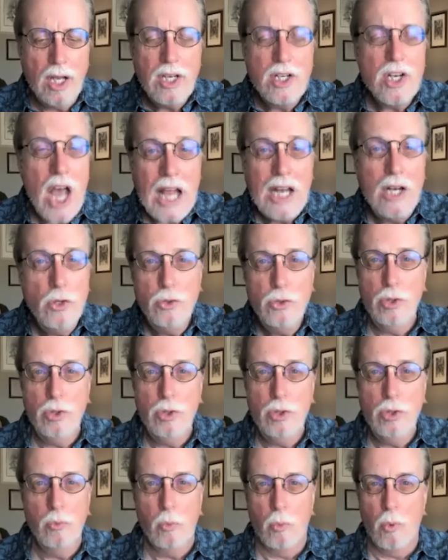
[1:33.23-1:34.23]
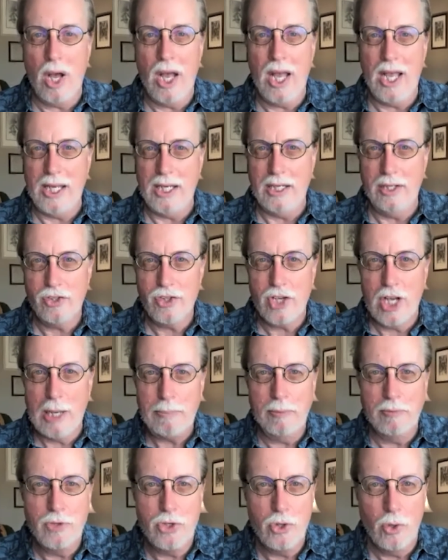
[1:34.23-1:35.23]
undiluted wine, this cup
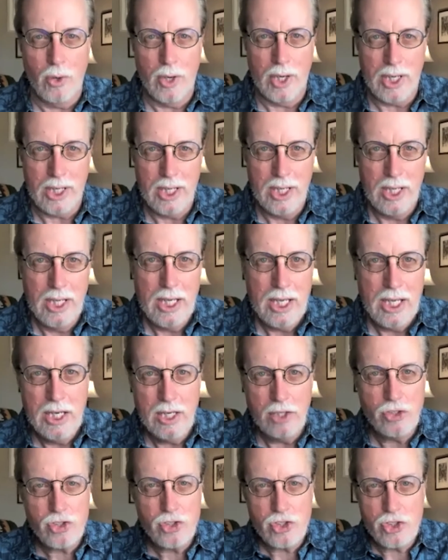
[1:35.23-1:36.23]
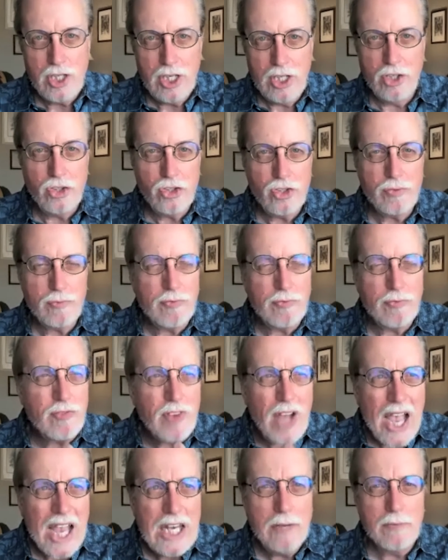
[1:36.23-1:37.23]
of joy, in as
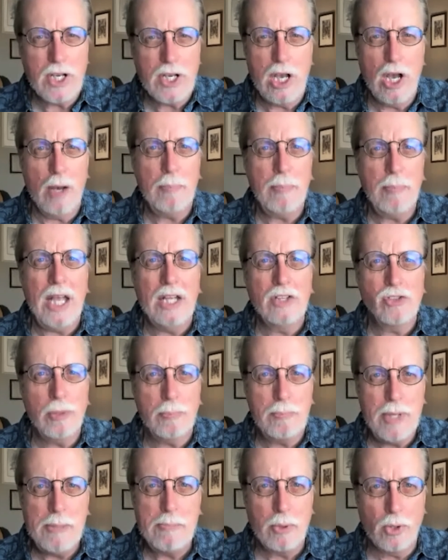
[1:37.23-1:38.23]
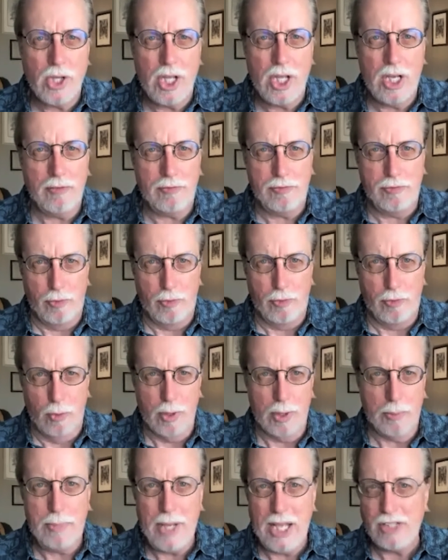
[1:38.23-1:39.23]
fine of a cup as the people can
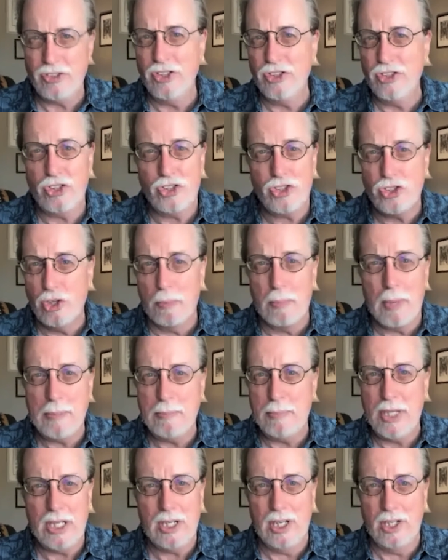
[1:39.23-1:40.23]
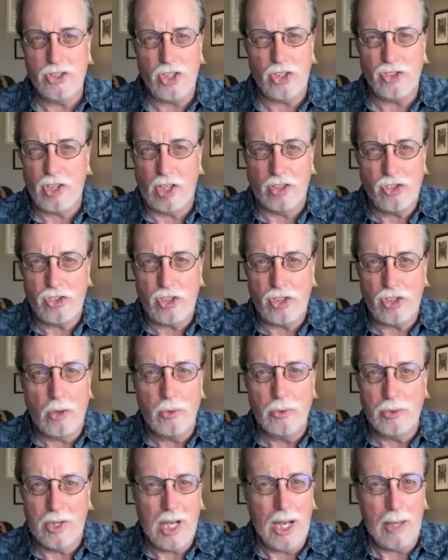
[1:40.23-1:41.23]
afford. Peasants, it still might be just a
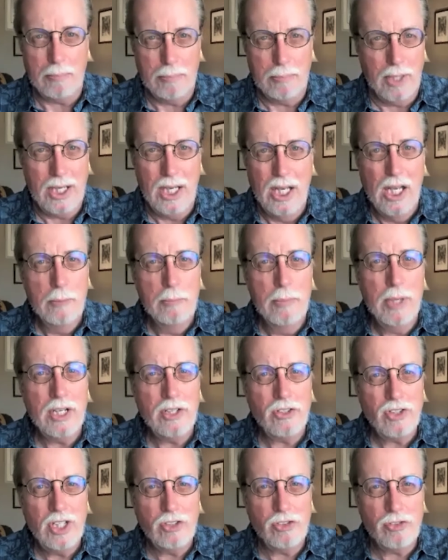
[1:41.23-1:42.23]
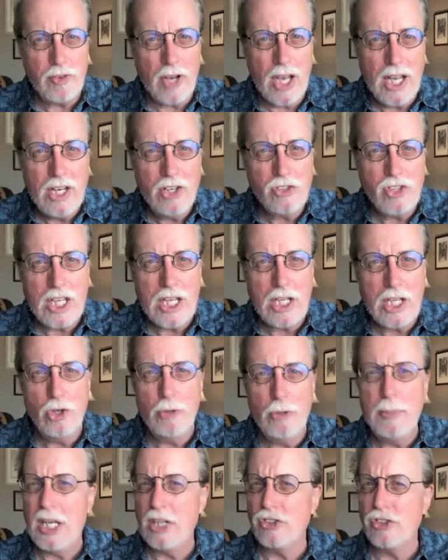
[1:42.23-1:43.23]
stone cup, but it's as fine as they can
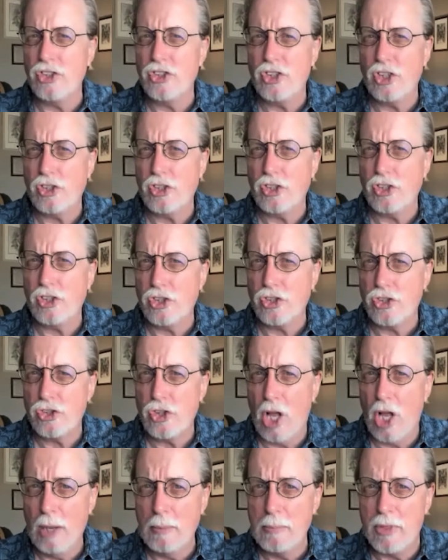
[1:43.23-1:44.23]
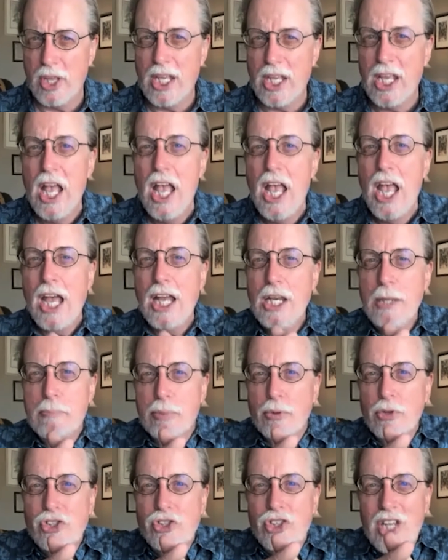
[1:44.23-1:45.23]
do because it's such a solemn thing. And he
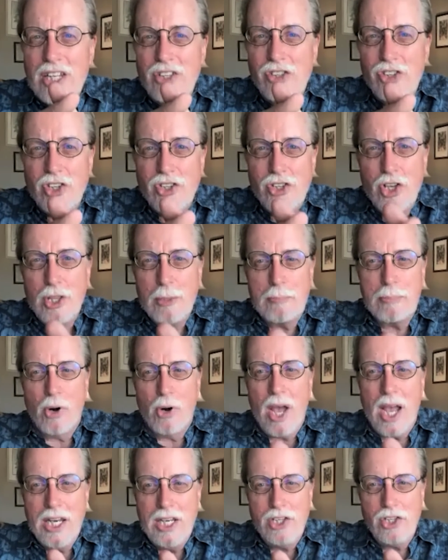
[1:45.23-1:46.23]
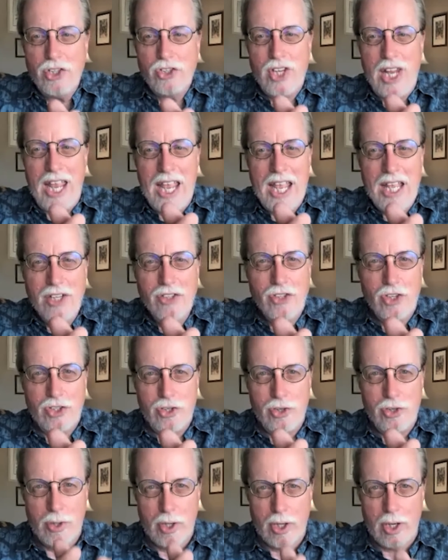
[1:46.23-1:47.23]
presents it to the bride. He just hands it
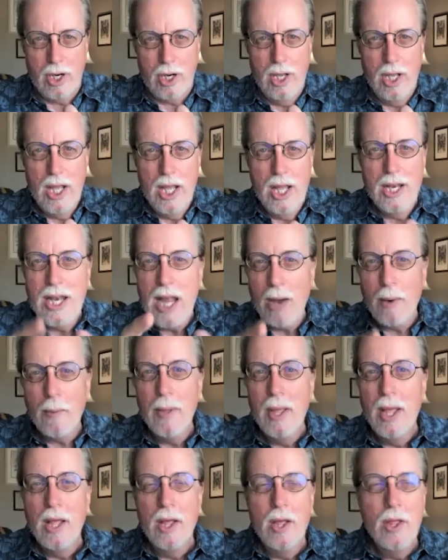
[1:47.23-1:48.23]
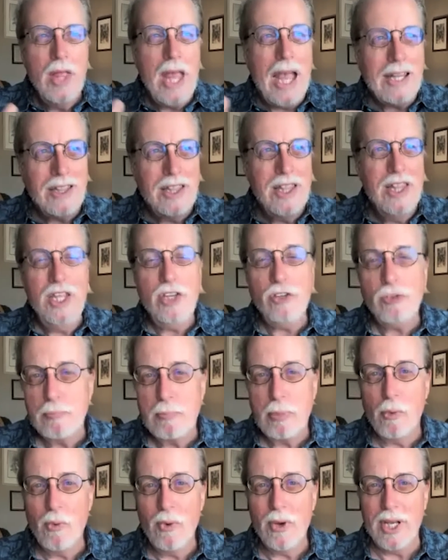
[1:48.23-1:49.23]
to her. Now, at this
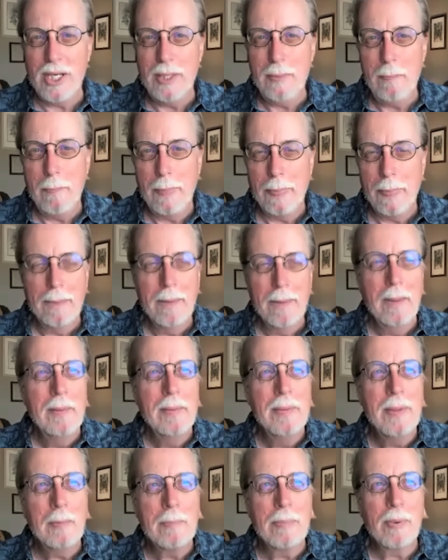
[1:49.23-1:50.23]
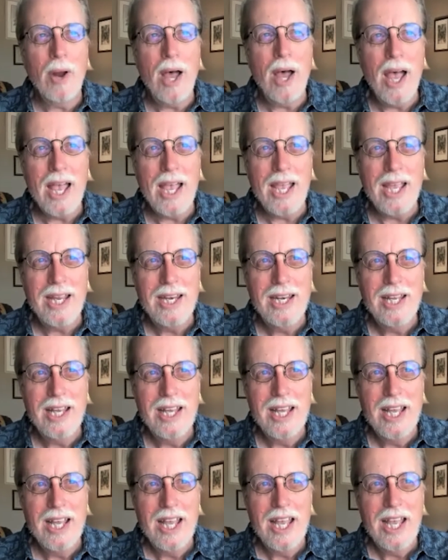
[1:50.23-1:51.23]
point, the
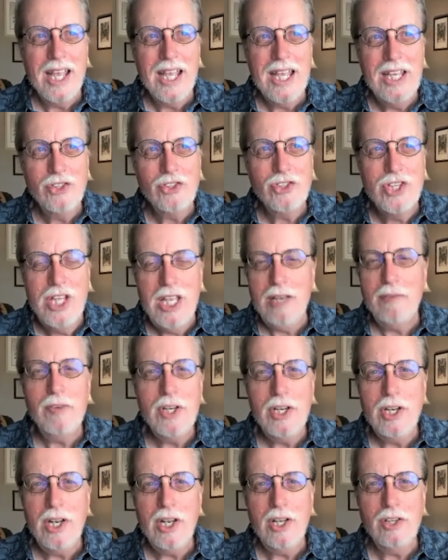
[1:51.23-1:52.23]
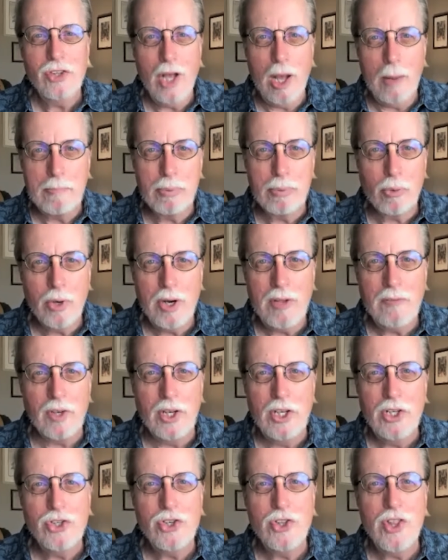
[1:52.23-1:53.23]
bride is given a
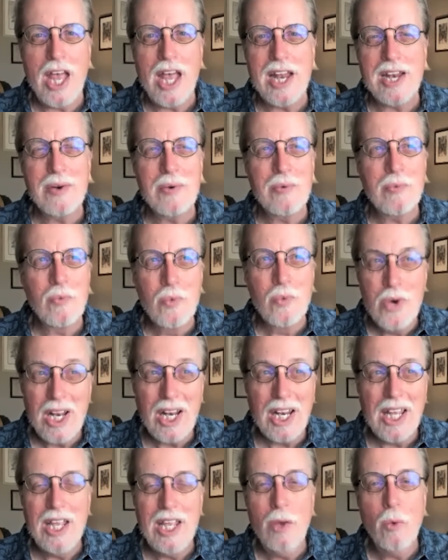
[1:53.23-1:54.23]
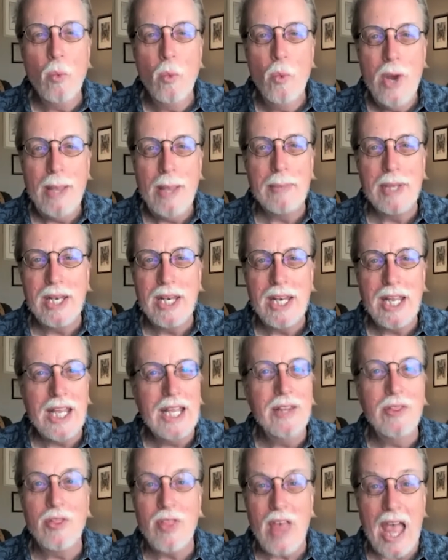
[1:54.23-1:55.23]
privilege that really women
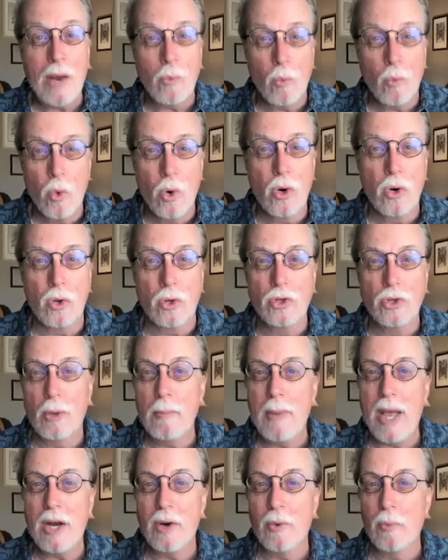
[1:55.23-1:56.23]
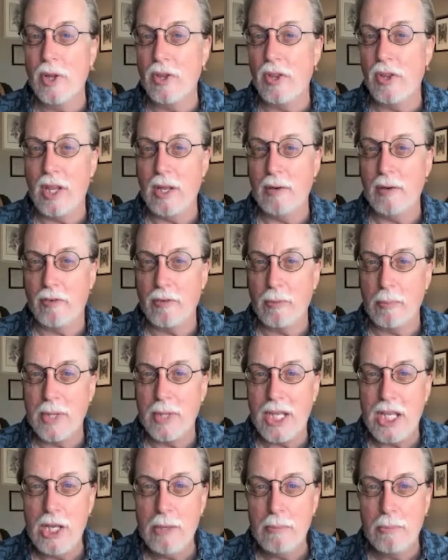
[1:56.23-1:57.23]
in that world, no matter whether they were from
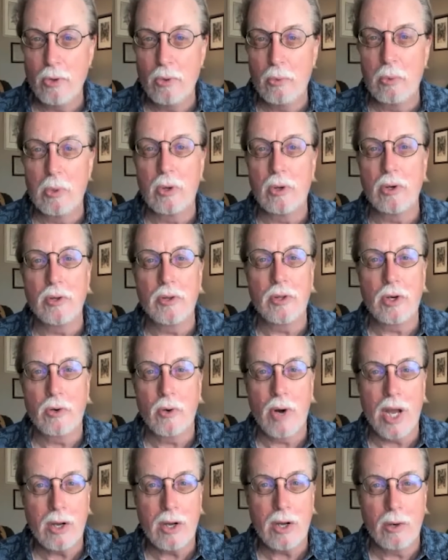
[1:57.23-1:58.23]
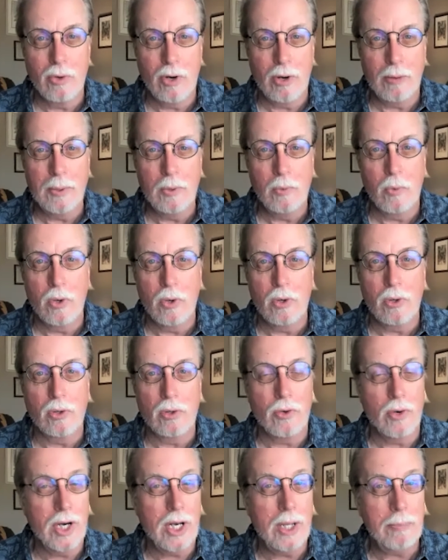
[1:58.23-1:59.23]
the Hebrew world or the Greco-Roman
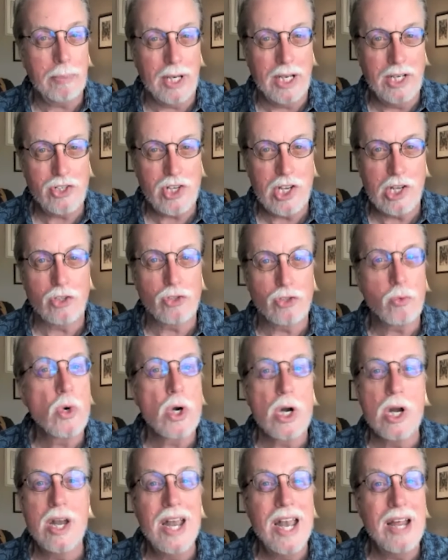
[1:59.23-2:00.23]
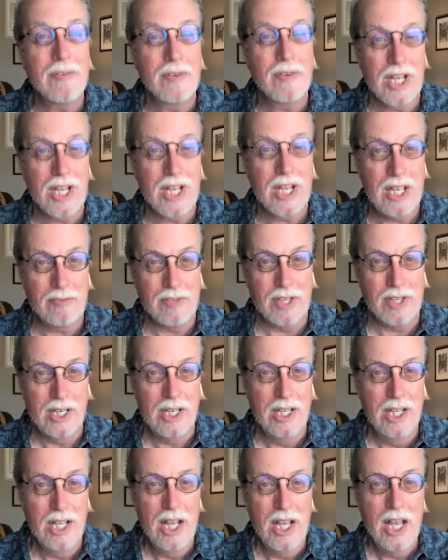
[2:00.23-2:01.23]
world or any place else, were never given.
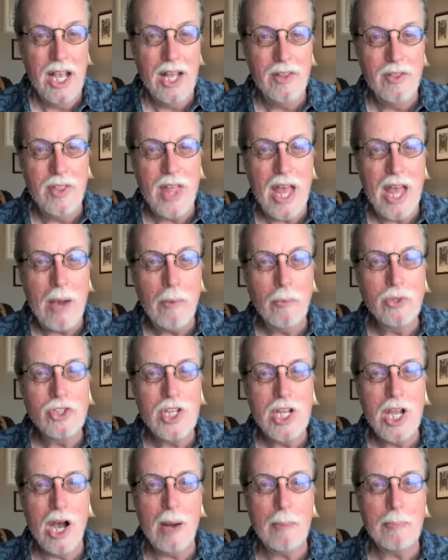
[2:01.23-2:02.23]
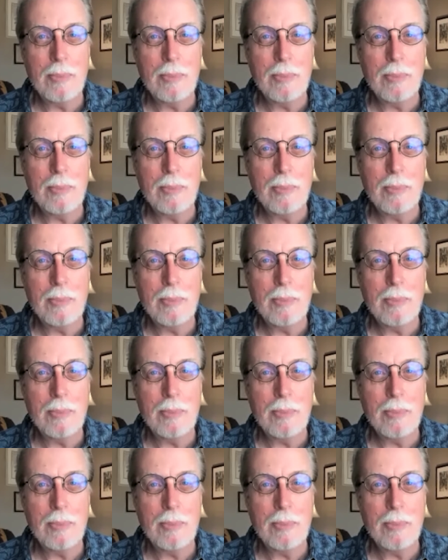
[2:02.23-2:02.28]
And that was the